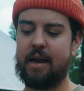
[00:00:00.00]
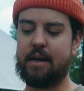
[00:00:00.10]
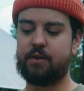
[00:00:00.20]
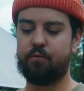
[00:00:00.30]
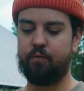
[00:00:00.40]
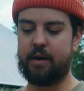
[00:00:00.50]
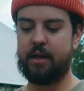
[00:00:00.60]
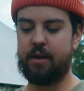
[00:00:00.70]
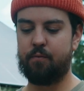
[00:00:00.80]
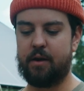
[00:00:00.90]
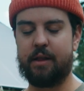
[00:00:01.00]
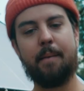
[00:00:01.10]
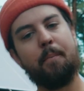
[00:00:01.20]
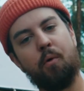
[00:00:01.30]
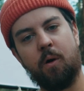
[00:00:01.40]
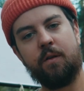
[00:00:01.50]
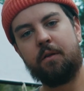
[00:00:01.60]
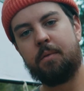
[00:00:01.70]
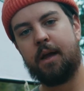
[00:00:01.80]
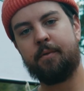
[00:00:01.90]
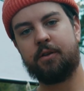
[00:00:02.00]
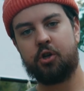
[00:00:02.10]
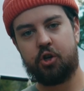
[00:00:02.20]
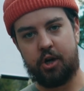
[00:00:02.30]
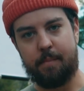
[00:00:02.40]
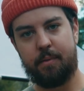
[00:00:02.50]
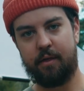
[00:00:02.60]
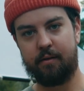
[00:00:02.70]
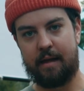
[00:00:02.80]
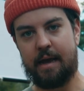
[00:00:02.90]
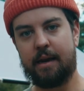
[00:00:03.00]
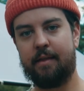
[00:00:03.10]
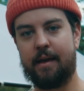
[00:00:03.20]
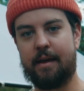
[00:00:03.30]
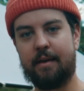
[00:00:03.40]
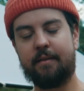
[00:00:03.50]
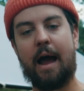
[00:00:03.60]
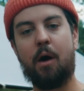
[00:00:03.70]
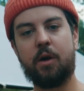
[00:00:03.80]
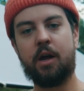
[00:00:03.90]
It's really, really important to be able to shape the light that is out